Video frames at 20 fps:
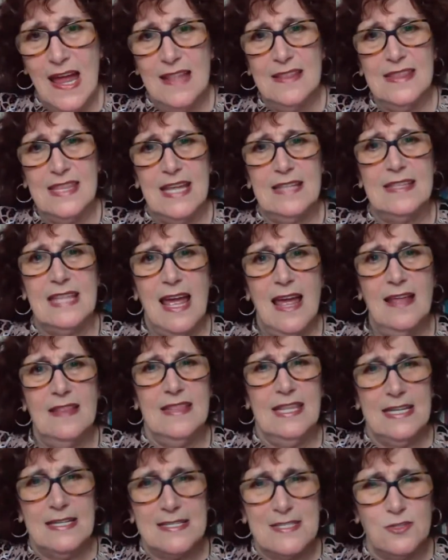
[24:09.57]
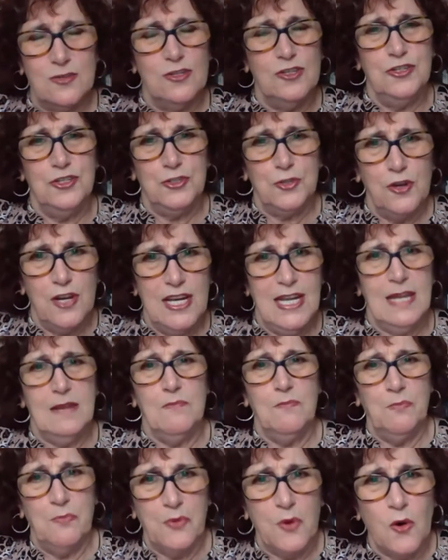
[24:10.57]
that there's a turning
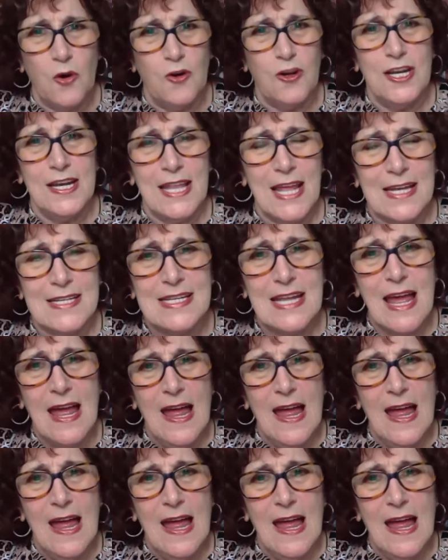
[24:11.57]
point, that